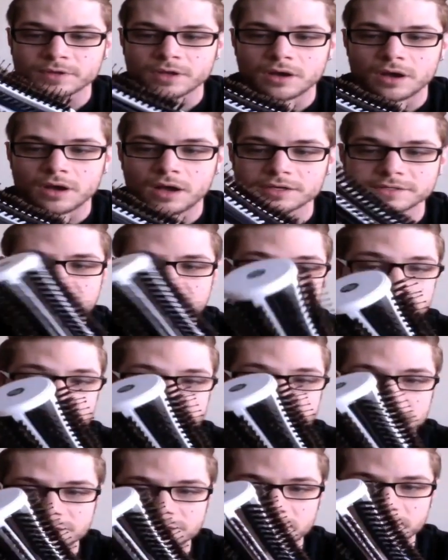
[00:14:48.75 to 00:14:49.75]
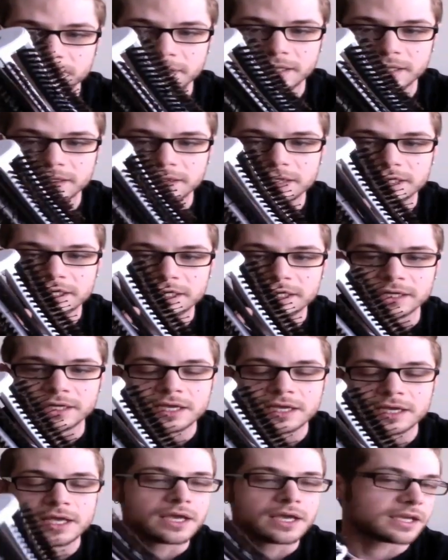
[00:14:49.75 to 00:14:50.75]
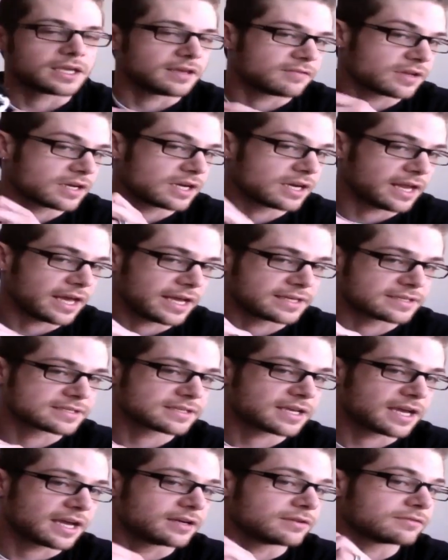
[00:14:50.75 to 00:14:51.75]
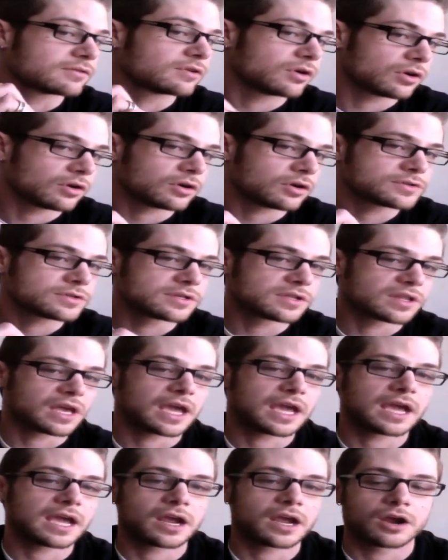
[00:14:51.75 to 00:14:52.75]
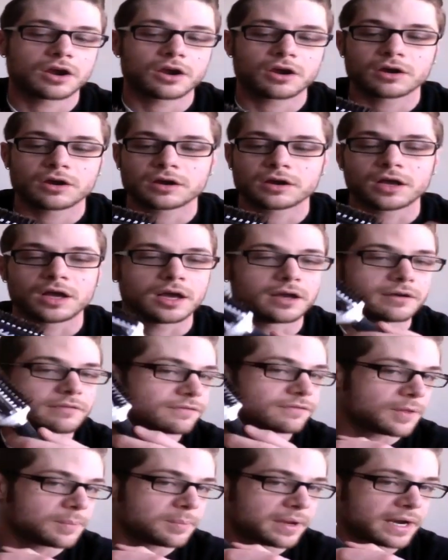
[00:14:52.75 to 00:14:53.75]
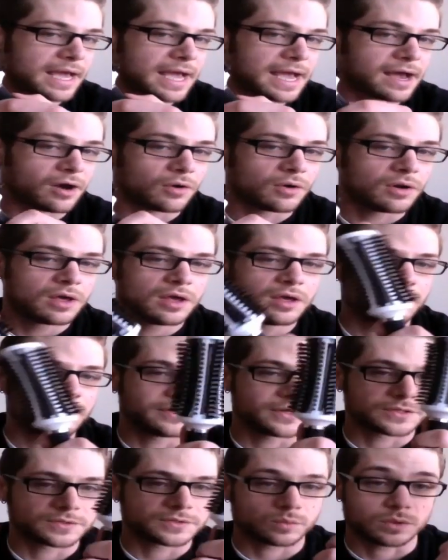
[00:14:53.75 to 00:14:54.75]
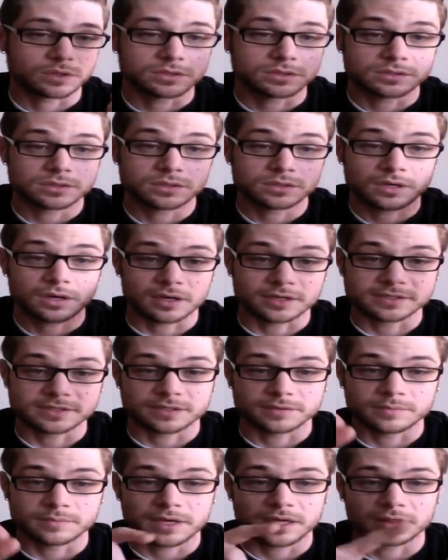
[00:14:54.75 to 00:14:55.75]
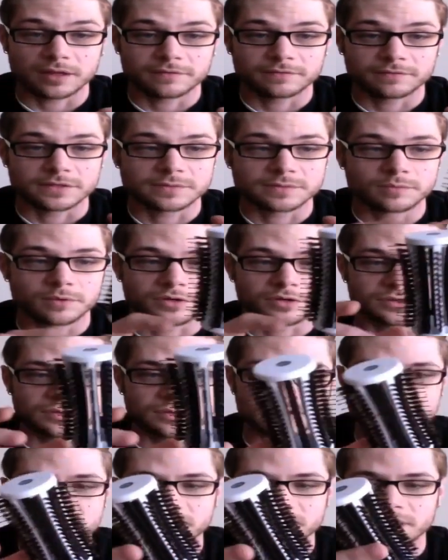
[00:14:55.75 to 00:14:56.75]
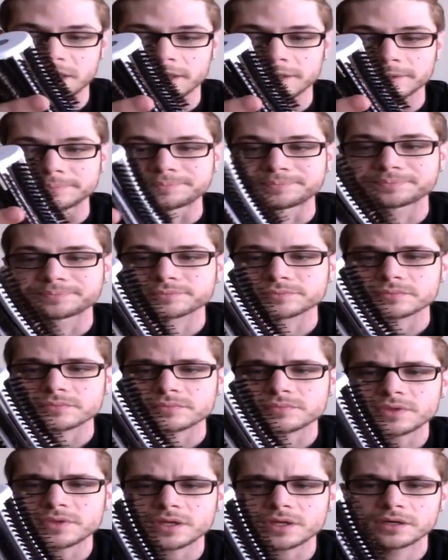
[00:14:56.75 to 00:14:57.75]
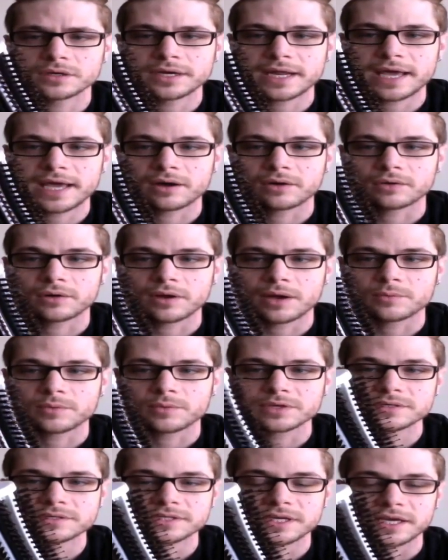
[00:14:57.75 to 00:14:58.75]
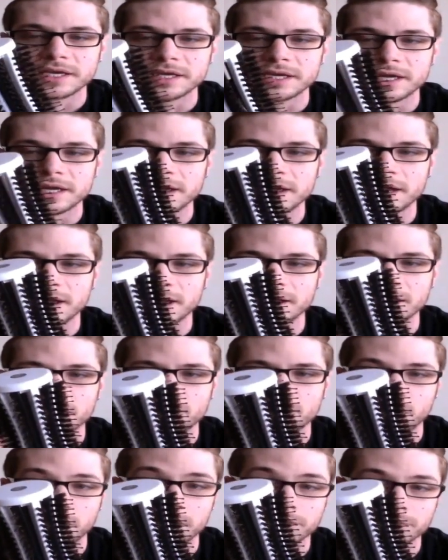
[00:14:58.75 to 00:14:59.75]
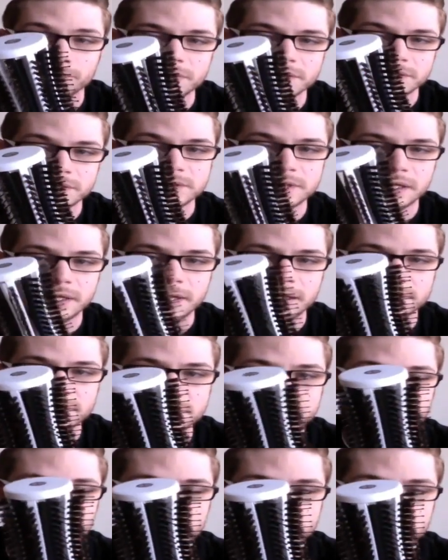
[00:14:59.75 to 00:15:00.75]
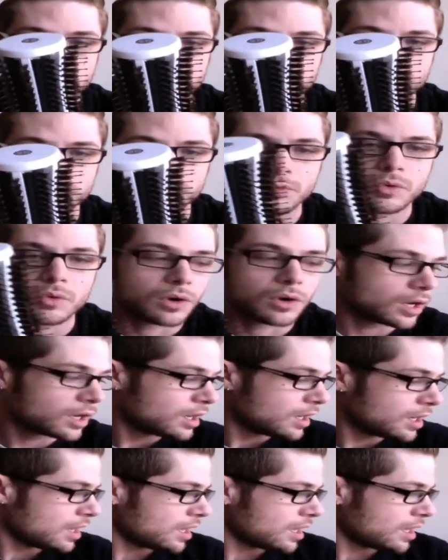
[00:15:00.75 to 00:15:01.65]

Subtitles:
awesome manageability, give it a nice kind of curl to the hair, flip it out. This one's awesome. I love this brush in the salon. Now, I will say one of the reasons I like this brush a little more